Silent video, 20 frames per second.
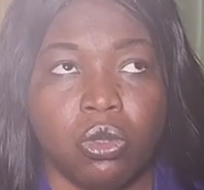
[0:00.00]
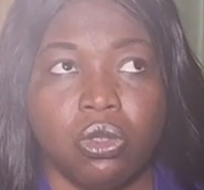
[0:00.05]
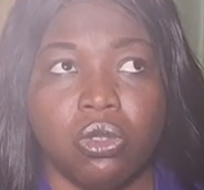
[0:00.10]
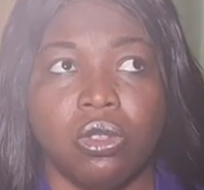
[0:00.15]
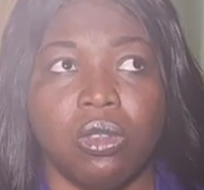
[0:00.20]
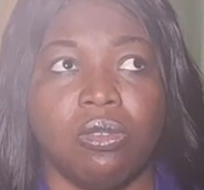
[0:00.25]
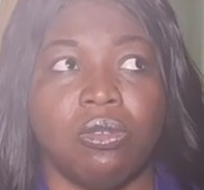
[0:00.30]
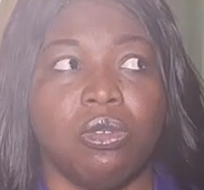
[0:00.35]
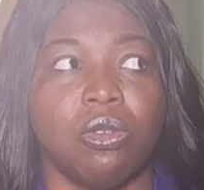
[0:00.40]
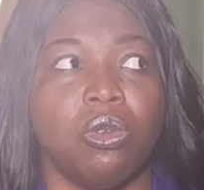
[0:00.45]
Those
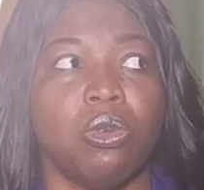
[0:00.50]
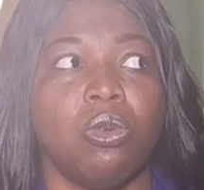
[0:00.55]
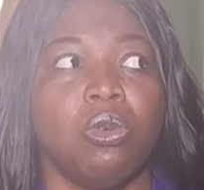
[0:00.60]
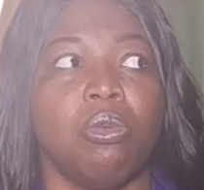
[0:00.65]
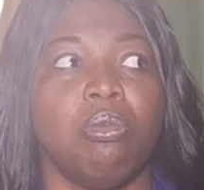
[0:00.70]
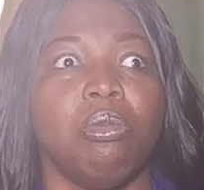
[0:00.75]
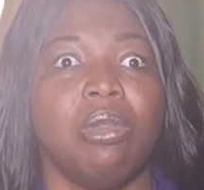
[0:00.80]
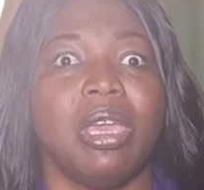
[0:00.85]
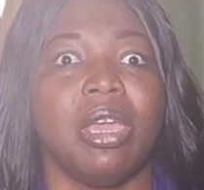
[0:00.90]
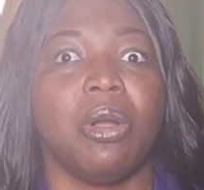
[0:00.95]
of you who
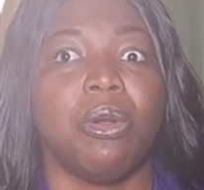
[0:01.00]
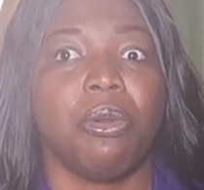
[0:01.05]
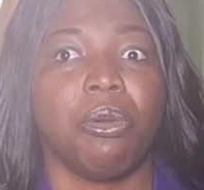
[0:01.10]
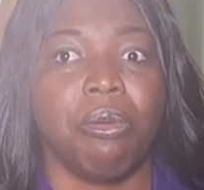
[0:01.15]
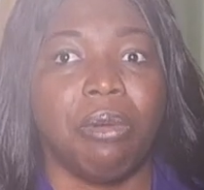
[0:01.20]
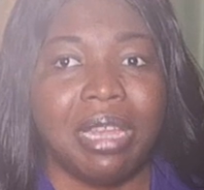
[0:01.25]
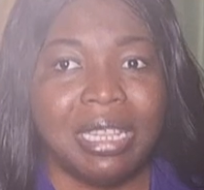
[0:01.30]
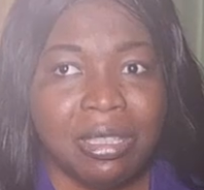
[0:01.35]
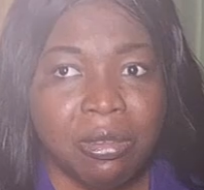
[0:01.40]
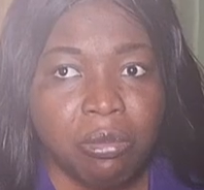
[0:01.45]
may
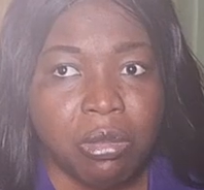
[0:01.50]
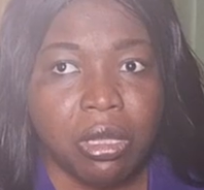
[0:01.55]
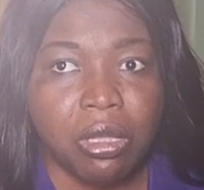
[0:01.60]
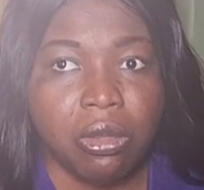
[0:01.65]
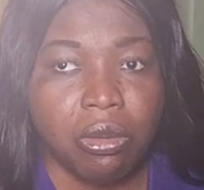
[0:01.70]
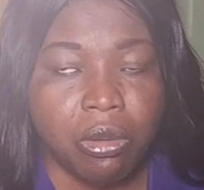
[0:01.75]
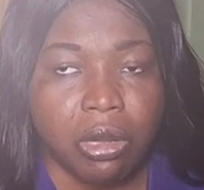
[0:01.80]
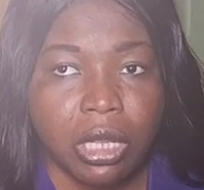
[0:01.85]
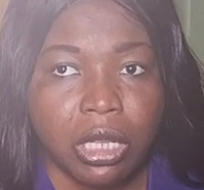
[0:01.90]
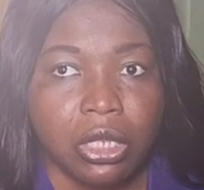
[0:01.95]
already be in
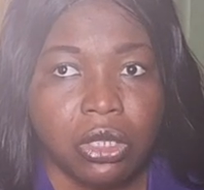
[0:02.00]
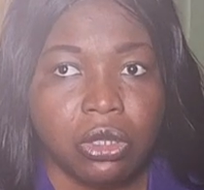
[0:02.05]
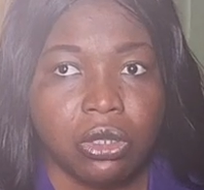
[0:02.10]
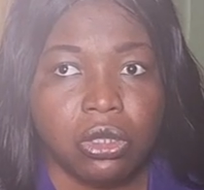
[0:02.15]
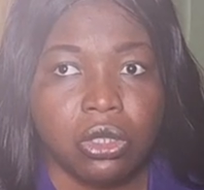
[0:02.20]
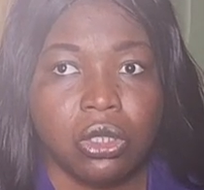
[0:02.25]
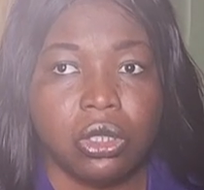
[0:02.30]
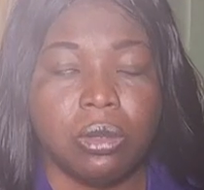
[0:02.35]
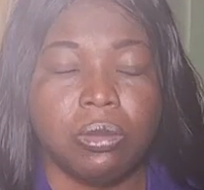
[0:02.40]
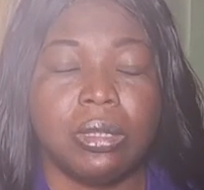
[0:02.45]

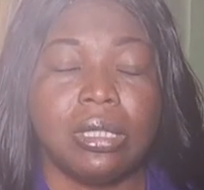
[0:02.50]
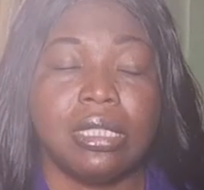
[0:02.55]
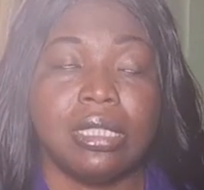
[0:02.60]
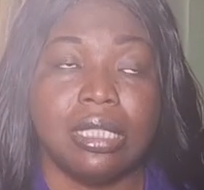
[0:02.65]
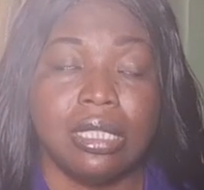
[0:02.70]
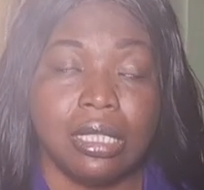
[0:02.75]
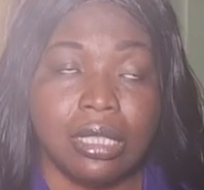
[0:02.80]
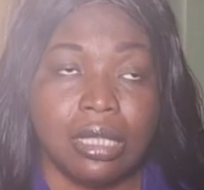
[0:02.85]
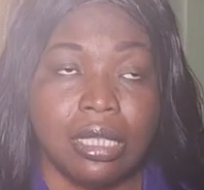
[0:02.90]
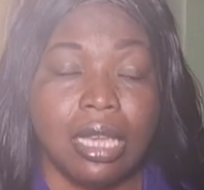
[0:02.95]
relationships,
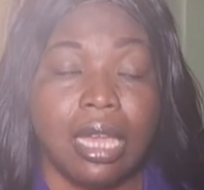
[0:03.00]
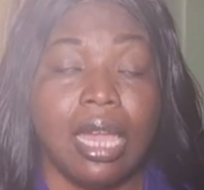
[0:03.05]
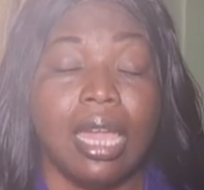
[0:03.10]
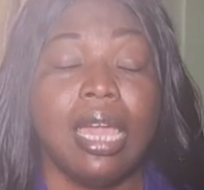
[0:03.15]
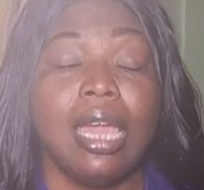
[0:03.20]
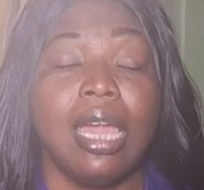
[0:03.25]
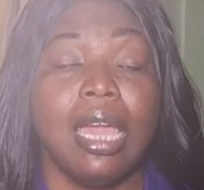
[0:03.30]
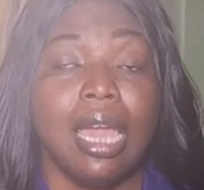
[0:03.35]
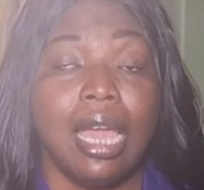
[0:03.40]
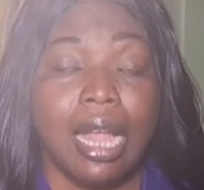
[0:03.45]
this
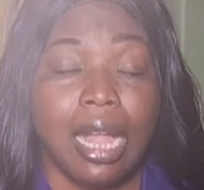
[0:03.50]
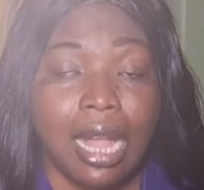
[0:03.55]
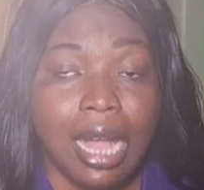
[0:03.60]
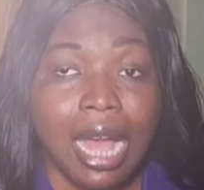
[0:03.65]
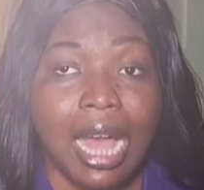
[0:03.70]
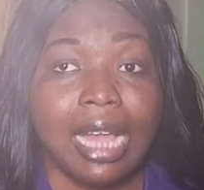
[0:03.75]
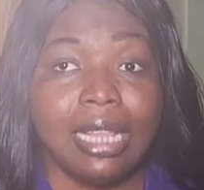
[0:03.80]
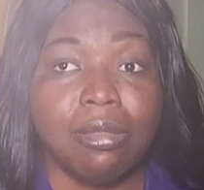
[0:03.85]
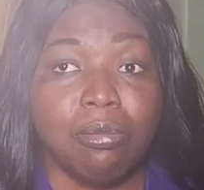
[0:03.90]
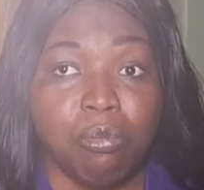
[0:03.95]
year
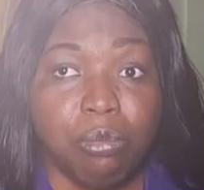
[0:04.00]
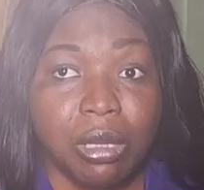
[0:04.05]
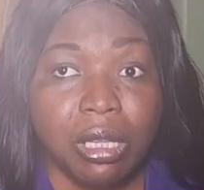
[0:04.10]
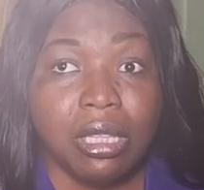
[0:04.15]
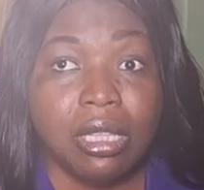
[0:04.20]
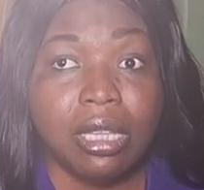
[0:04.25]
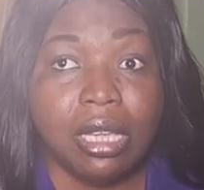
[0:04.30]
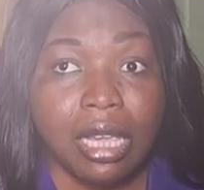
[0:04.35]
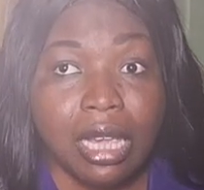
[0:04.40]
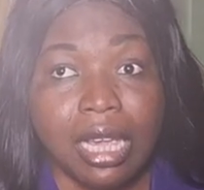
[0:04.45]
can be
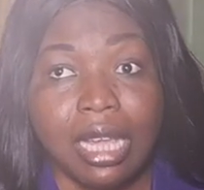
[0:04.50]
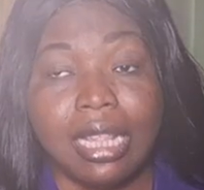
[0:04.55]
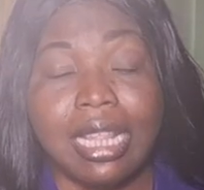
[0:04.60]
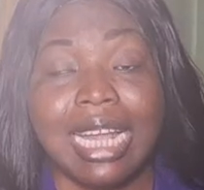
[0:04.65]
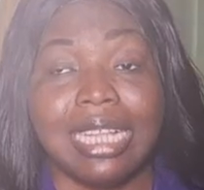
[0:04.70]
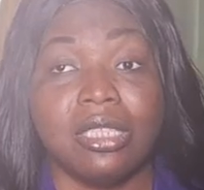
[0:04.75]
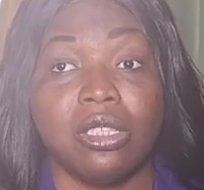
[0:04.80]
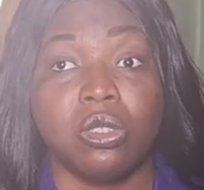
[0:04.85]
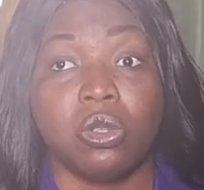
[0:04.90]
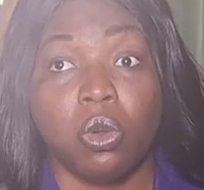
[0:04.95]
the year
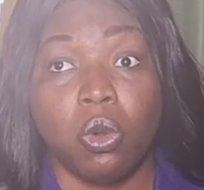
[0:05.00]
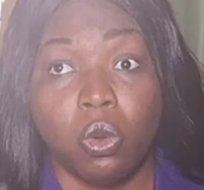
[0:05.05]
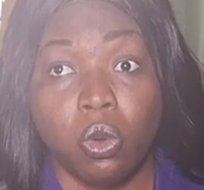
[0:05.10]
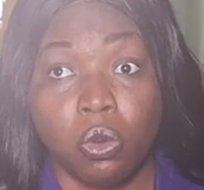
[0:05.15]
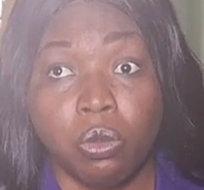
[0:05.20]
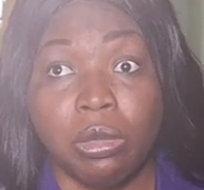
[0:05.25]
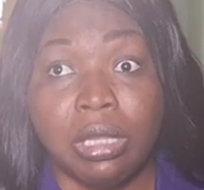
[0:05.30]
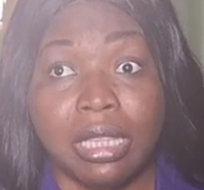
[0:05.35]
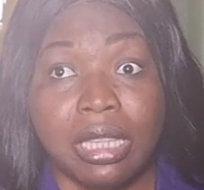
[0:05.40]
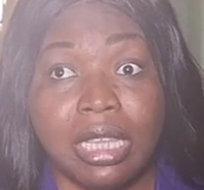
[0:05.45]
that it
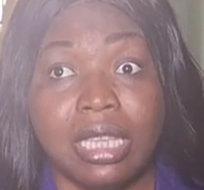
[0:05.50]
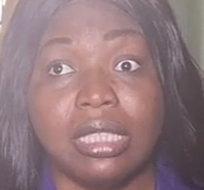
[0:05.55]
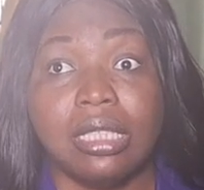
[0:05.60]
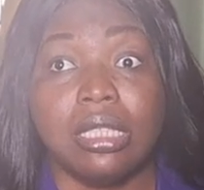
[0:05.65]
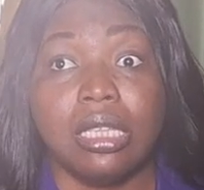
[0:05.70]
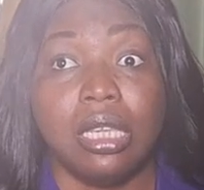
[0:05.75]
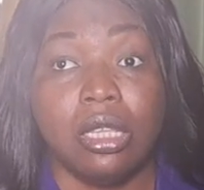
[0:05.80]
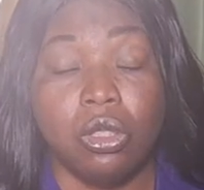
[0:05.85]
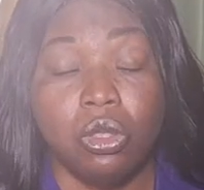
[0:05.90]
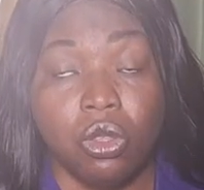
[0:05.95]

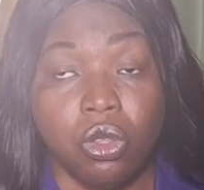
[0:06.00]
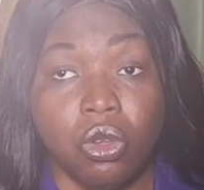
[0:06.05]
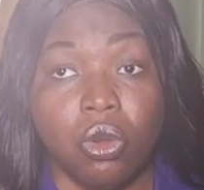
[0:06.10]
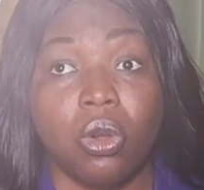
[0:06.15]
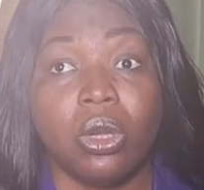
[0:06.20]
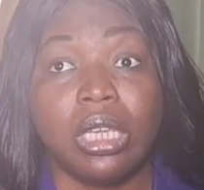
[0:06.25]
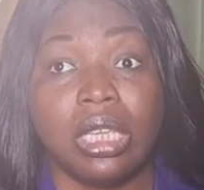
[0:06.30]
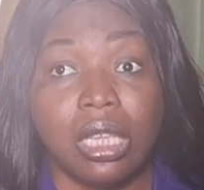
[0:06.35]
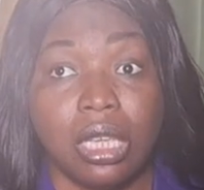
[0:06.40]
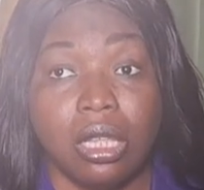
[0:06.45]
culminates in
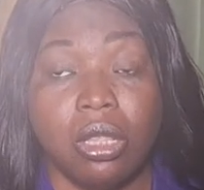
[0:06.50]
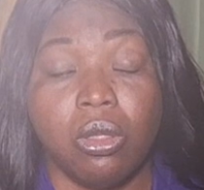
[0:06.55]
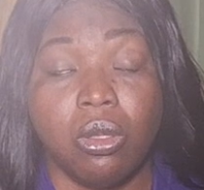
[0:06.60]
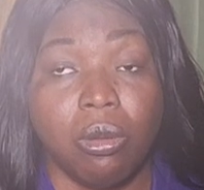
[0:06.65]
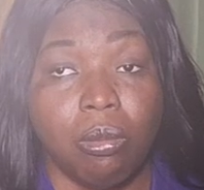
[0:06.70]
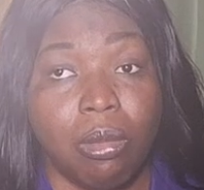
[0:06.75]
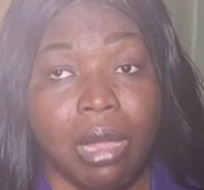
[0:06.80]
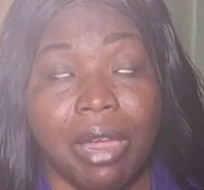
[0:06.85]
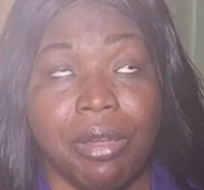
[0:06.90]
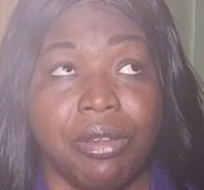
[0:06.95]
your
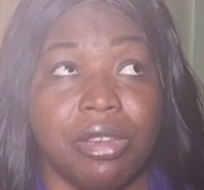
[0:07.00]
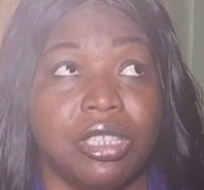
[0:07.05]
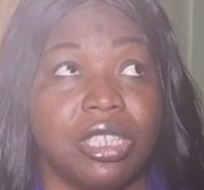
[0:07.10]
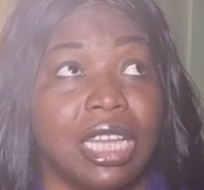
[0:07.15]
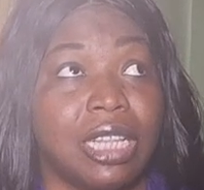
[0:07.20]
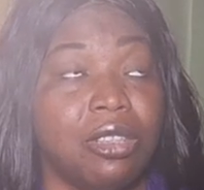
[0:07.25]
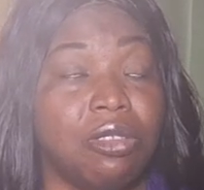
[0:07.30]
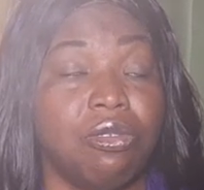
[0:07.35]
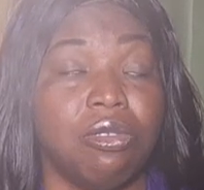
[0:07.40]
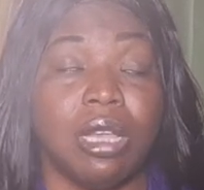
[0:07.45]
kingdom marriage.
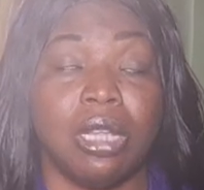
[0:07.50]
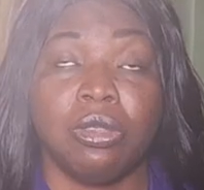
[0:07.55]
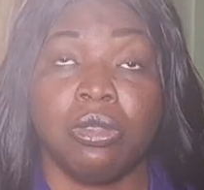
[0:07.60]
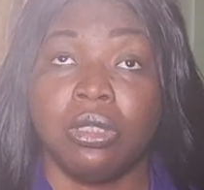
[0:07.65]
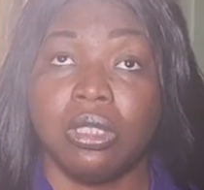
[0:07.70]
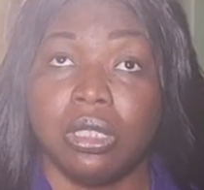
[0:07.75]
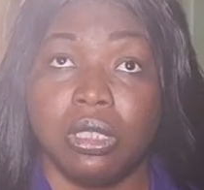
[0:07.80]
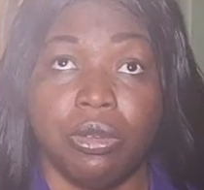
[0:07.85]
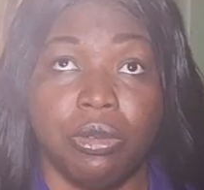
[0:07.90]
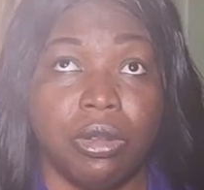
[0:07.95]
And if you're
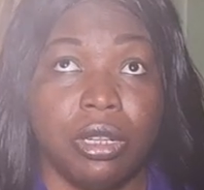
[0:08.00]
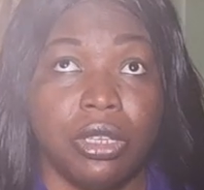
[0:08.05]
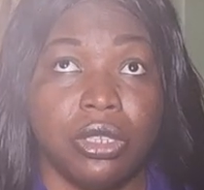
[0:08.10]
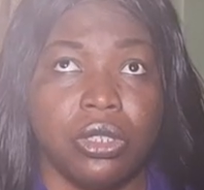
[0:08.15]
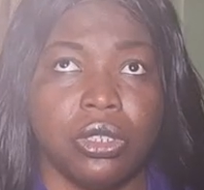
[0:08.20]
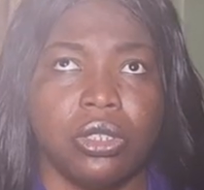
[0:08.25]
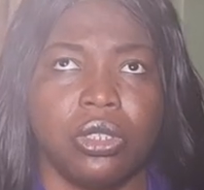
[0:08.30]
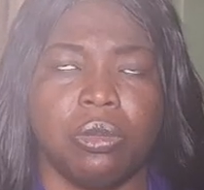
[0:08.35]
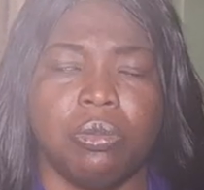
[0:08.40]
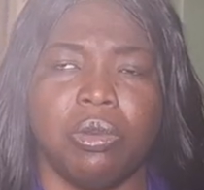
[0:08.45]
not in a
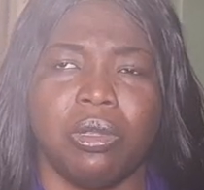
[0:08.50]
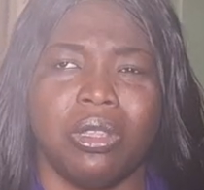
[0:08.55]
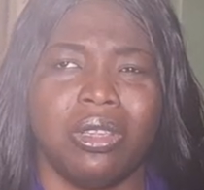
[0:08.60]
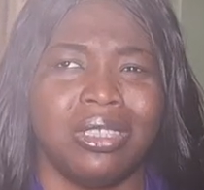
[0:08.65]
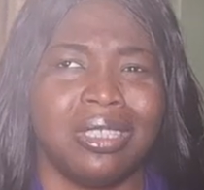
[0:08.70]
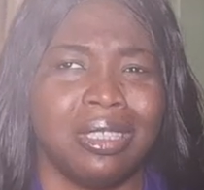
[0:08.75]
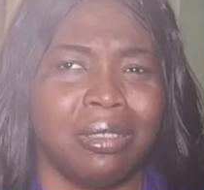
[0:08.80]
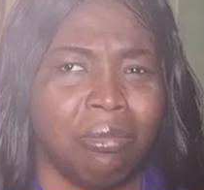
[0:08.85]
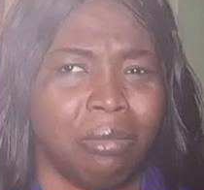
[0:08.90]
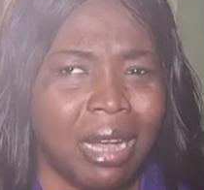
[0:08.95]
relationship, it
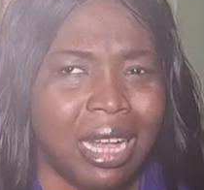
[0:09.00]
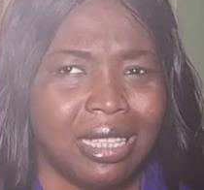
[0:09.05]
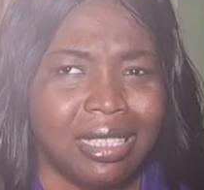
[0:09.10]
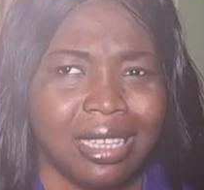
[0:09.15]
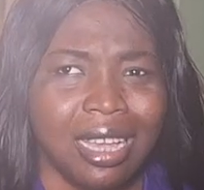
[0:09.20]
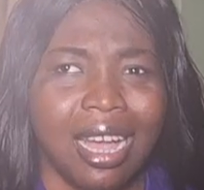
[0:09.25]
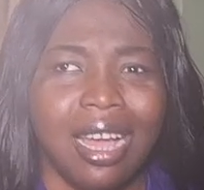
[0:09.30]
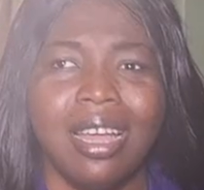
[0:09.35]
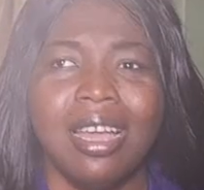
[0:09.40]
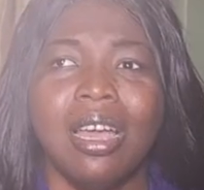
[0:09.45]
doesn't
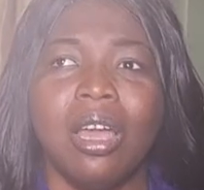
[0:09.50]
matter.